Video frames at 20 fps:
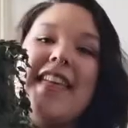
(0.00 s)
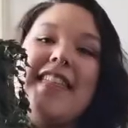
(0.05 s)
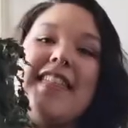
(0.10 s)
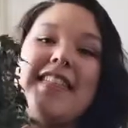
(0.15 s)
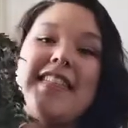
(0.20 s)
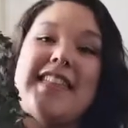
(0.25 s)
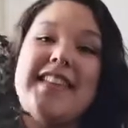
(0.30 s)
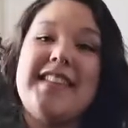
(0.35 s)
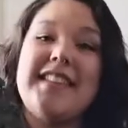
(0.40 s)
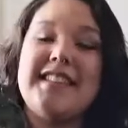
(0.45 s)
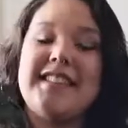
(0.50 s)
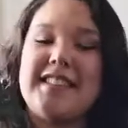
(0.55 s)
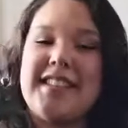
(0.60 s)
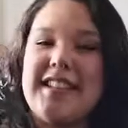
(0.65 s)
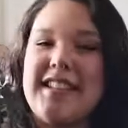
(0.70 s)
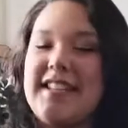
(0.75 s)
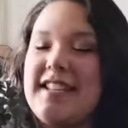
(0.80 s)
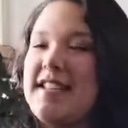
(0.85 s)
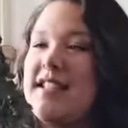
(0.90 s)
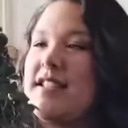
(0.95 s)
This
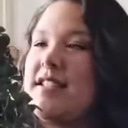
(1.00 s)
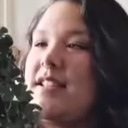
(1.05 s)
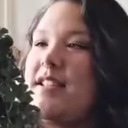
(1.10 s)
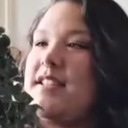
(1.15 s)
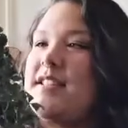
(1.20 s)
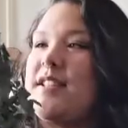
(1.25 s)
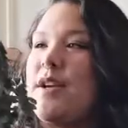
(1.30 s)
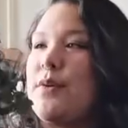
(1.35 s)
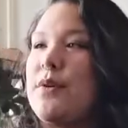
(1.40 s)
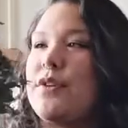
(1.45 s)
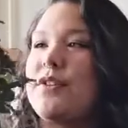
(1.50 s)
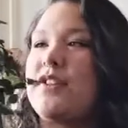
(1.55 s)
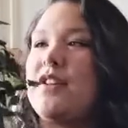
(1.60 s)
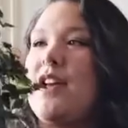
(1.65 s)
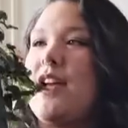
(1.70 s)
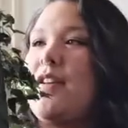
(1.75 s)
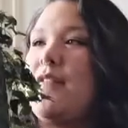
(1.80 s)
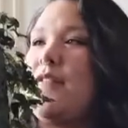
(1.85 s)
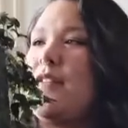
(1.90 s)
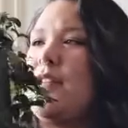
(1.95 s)
is a
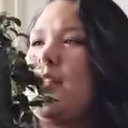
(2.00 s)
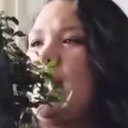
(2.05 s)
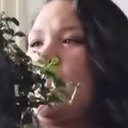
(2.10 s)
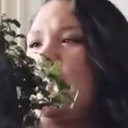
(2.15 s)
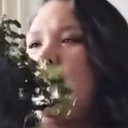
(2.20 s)
Alocasia,